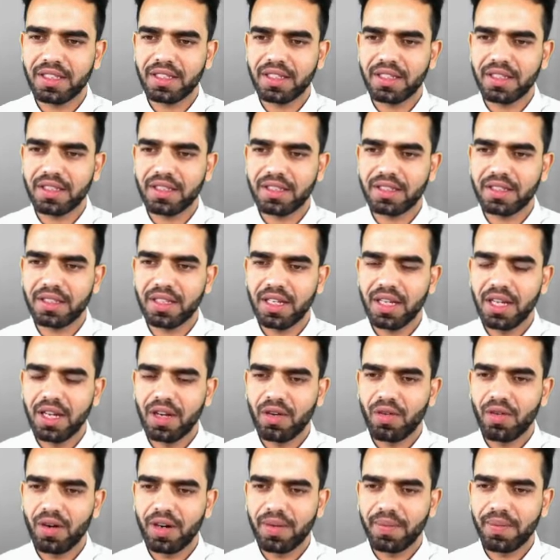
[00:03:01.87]
is,
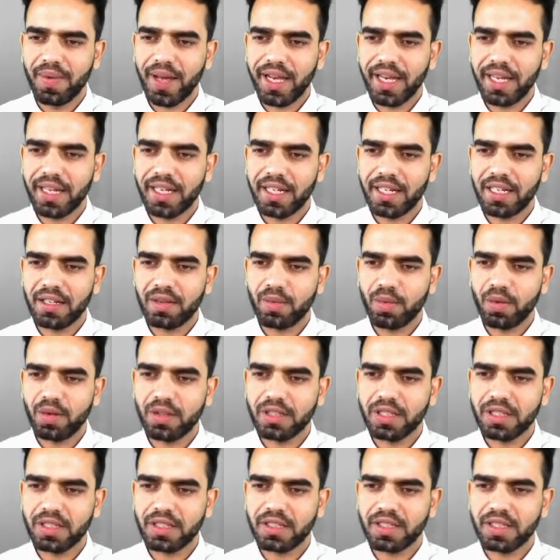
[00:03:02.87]
what mechanical
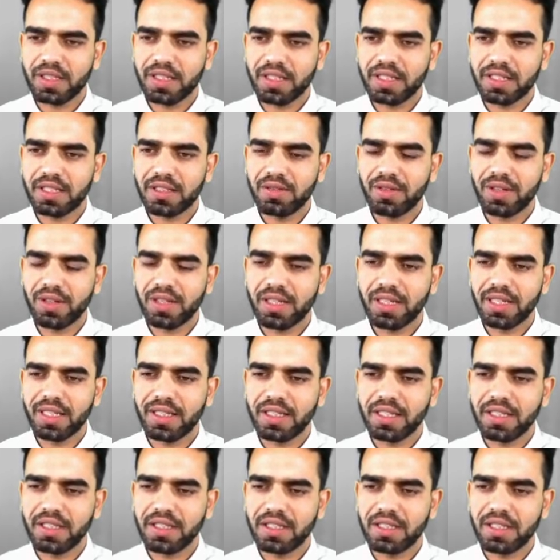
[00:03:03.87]
processing is, what
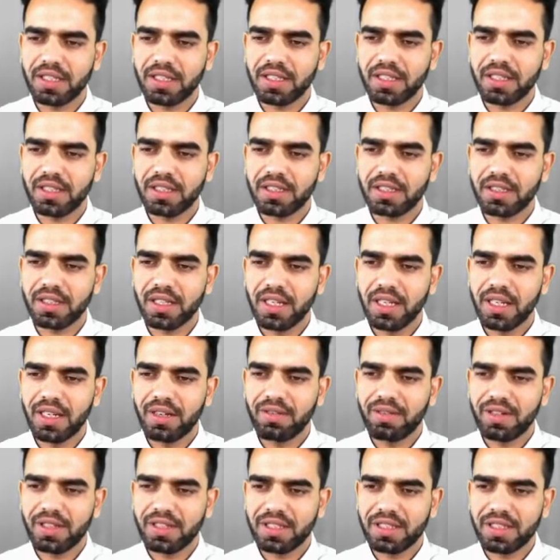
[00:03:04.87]
digestion is,
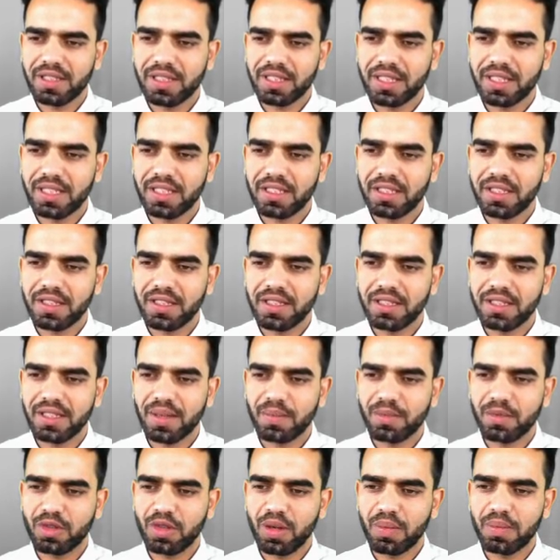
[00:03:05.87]
what secretion is,
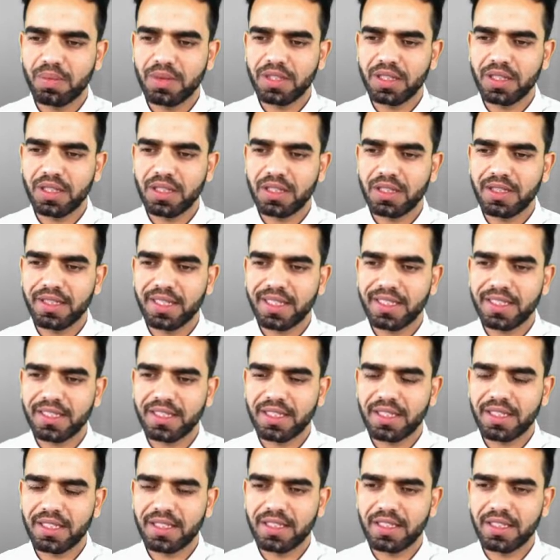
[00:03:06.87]
absorption is,
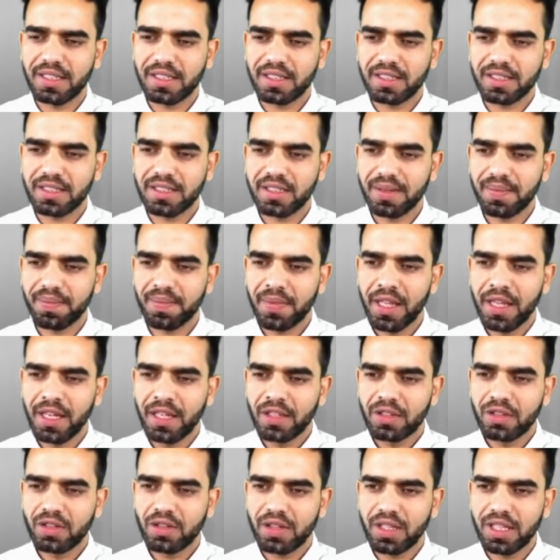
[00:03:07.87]
excretion is.
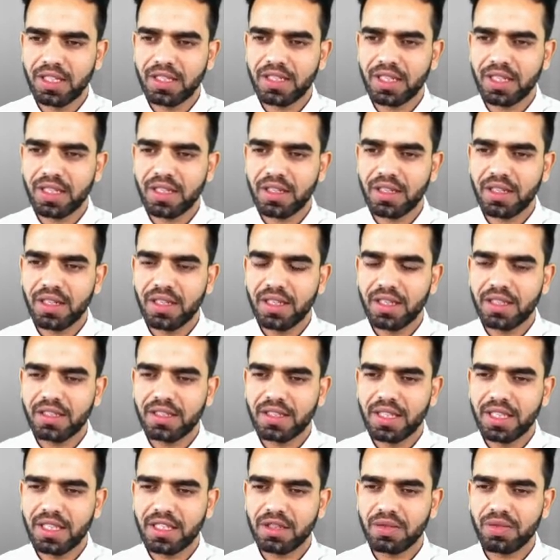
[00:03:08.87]
So these are the
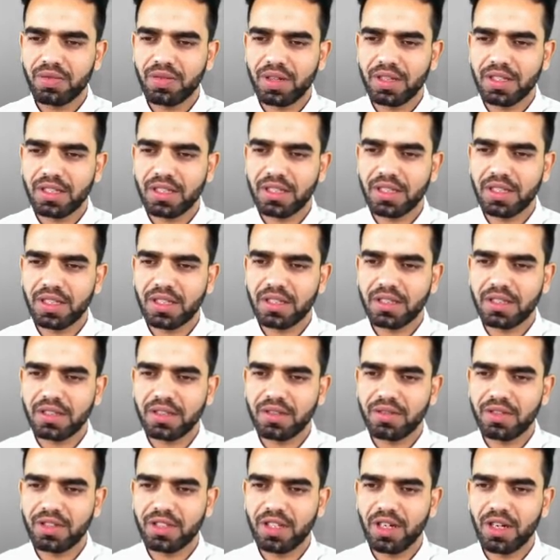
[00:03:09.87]
6 functions
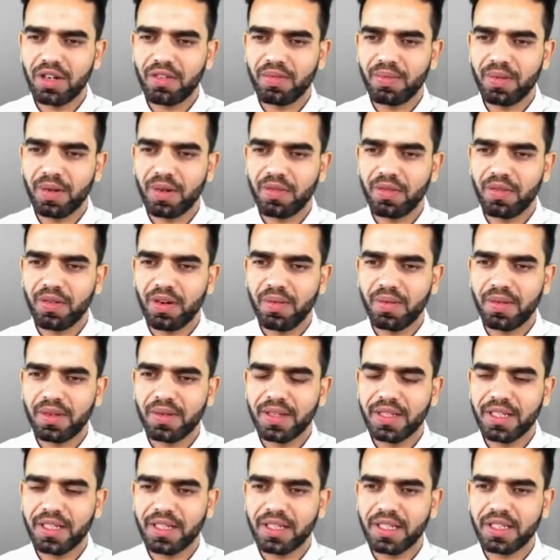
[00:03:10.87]
which are performed
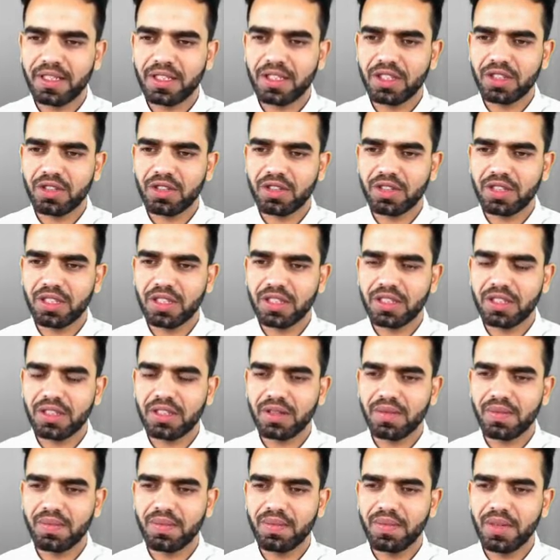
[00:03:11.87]
by the digestive
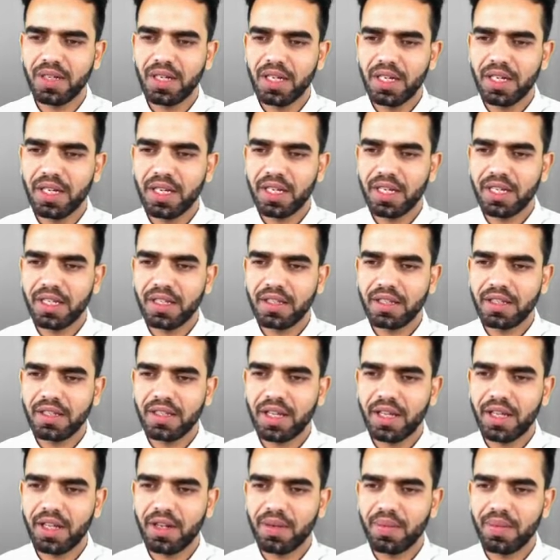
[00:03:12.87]
system in the
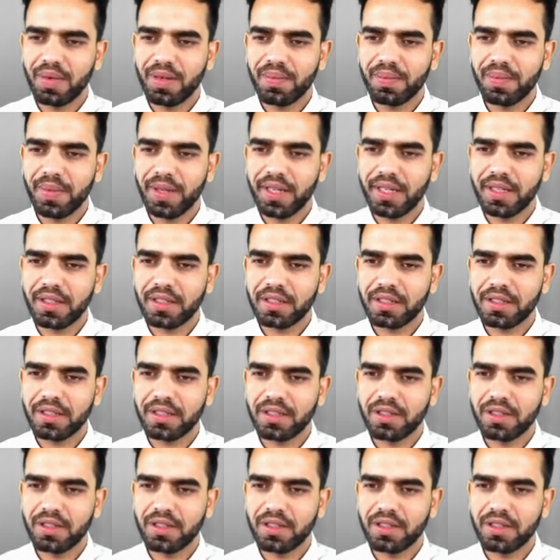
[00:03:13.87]
human beings.